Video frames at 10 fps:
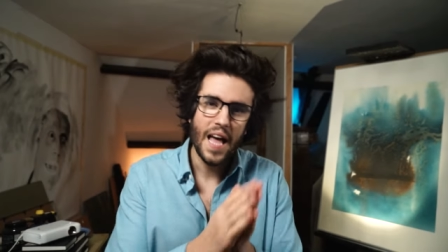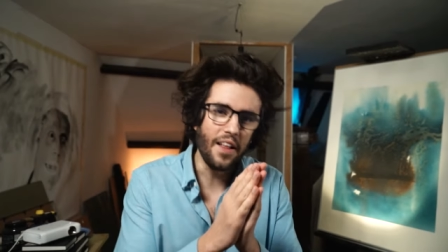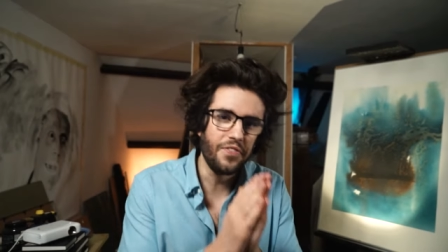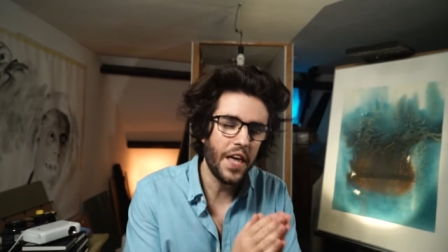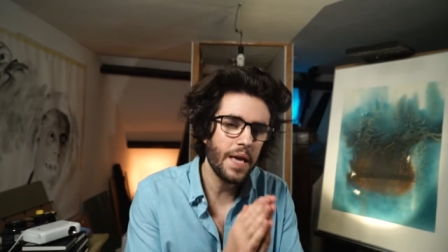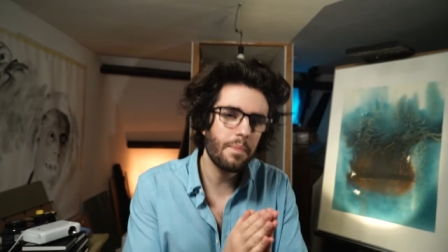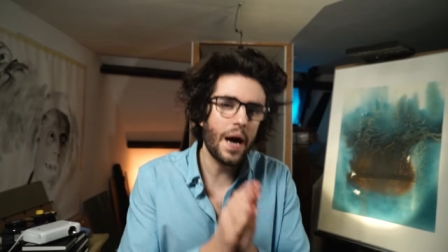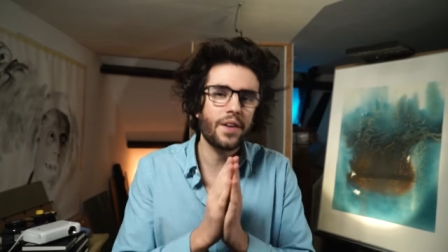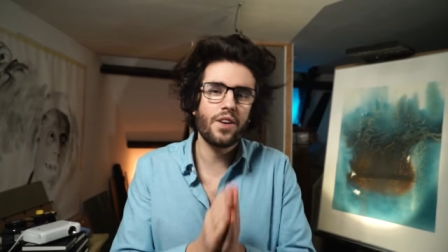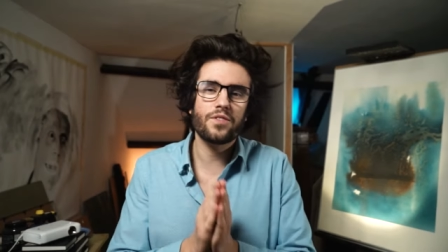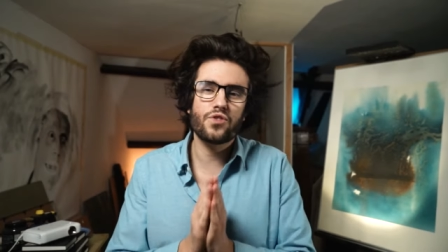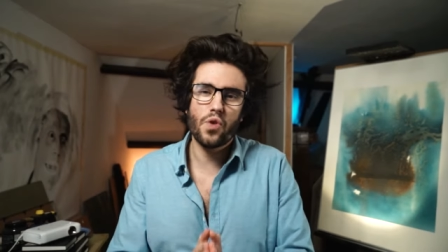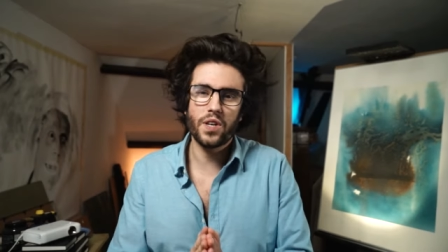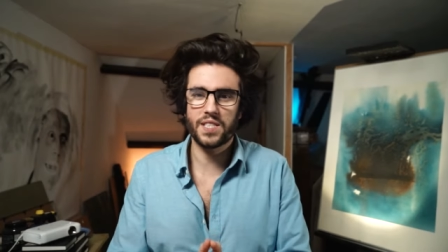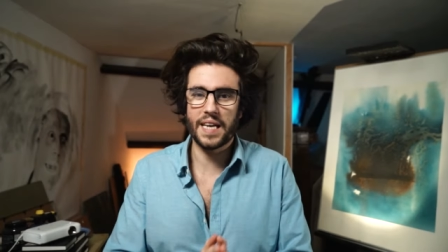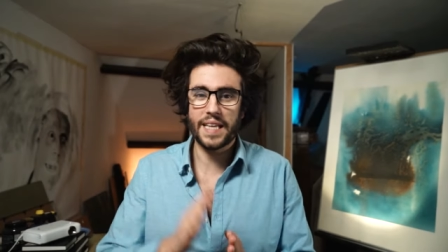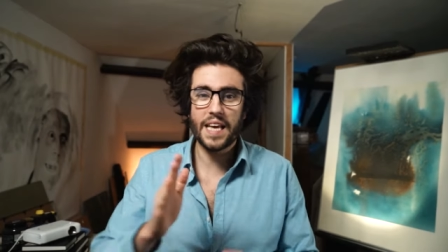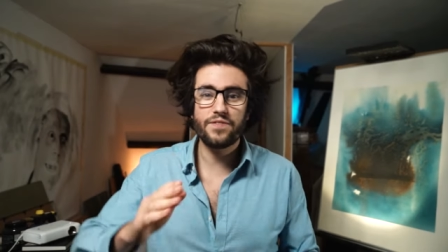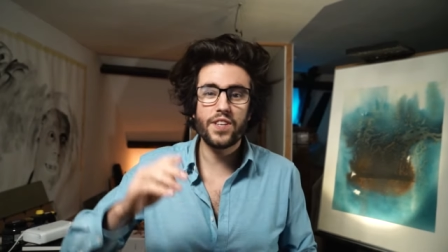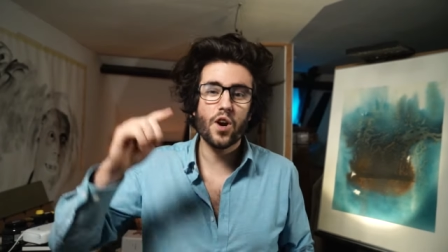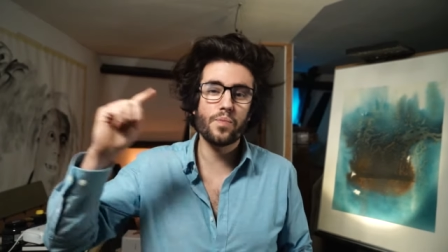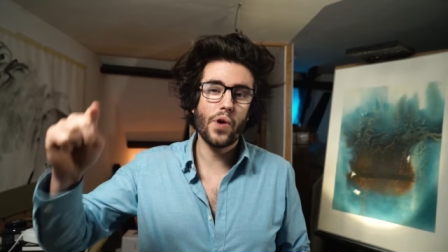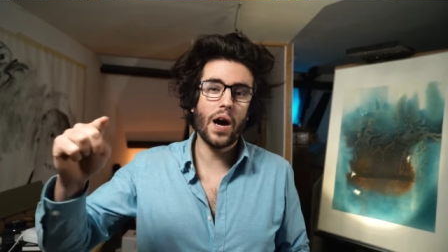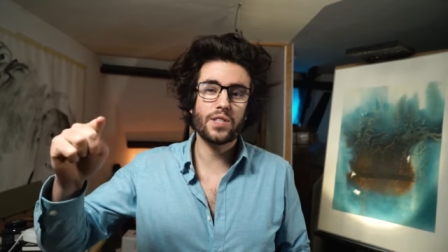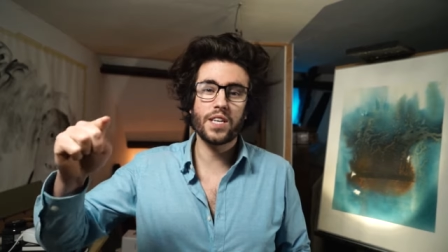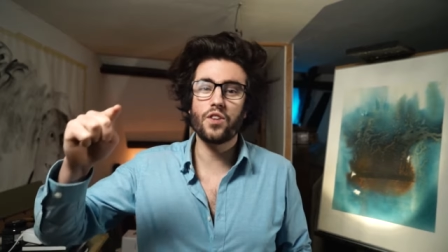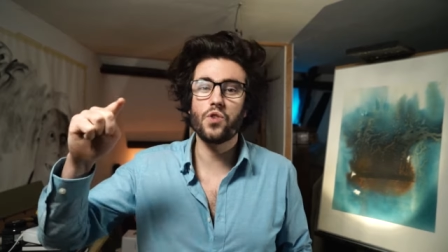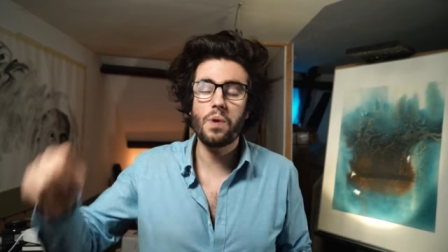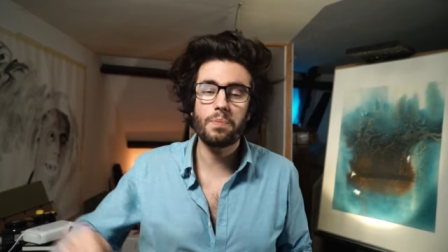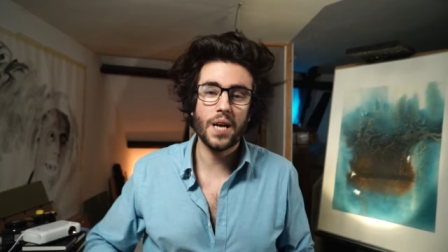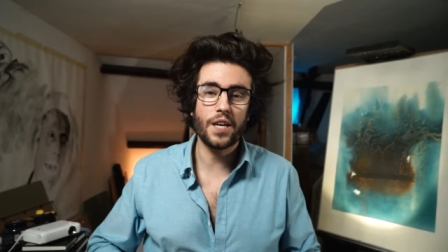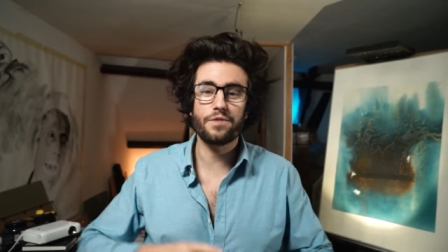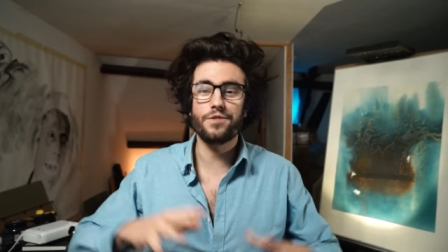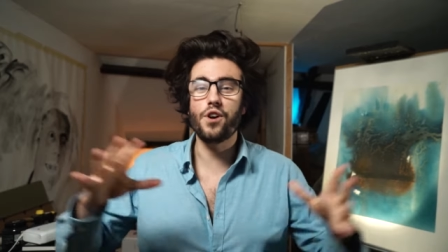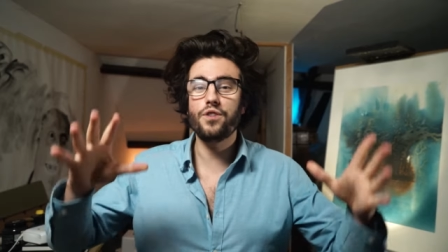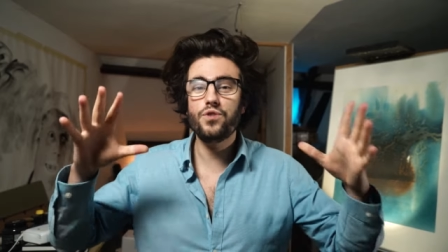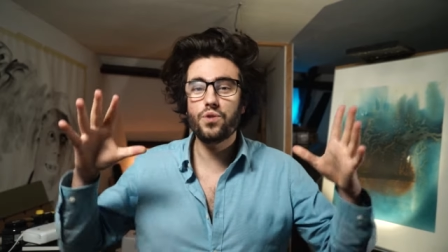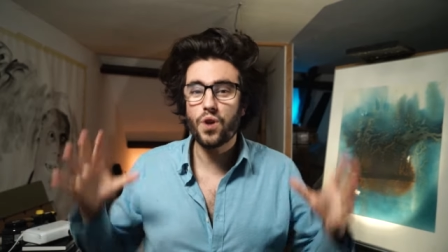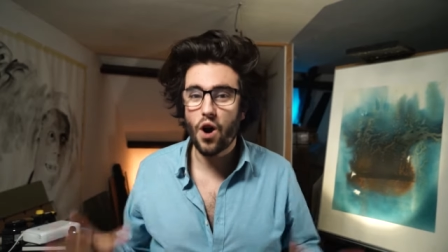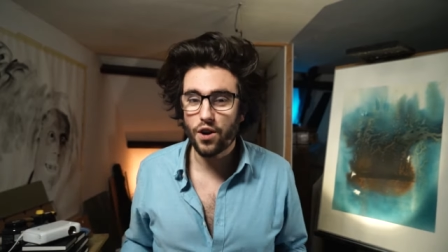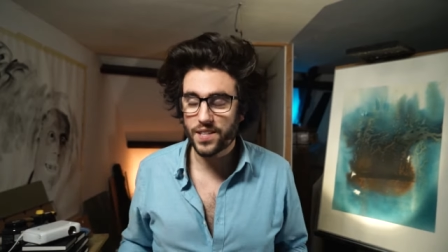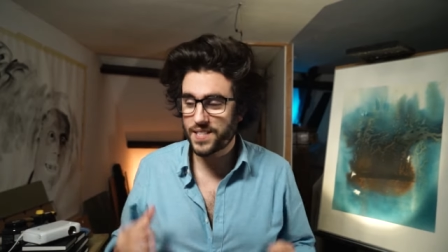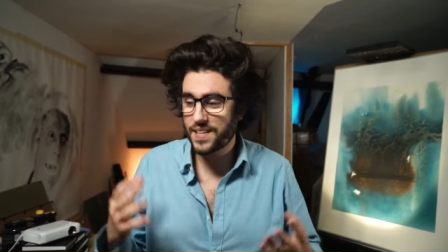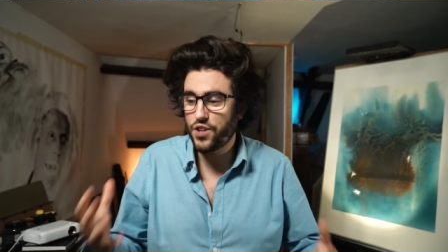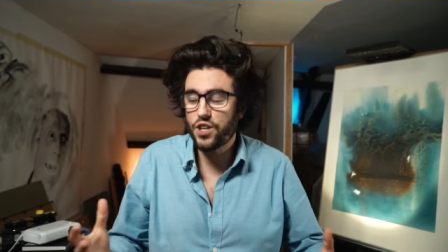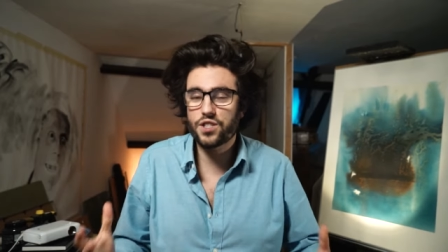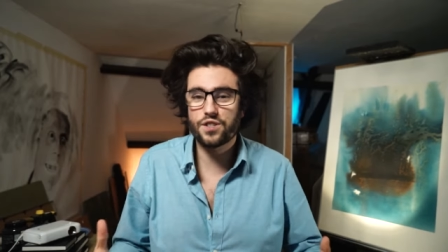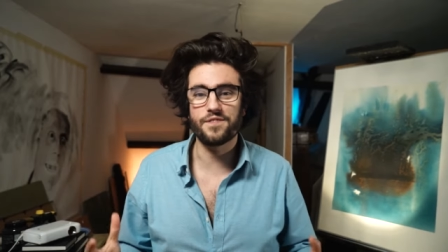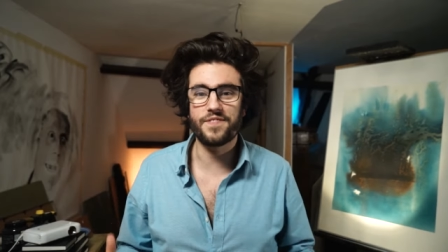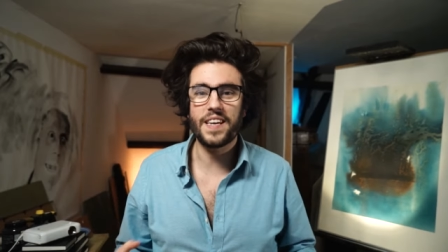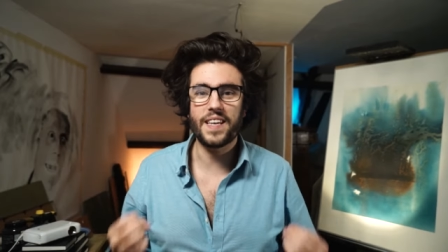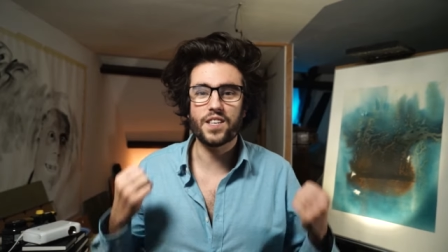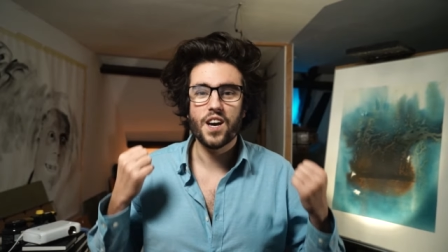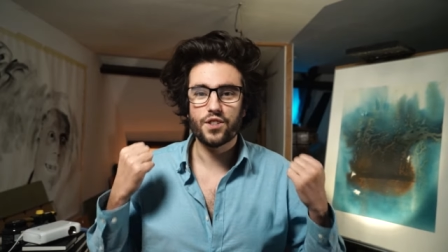And they might not trust that if they are browsing on the website of an unknown artist that doesn't convey that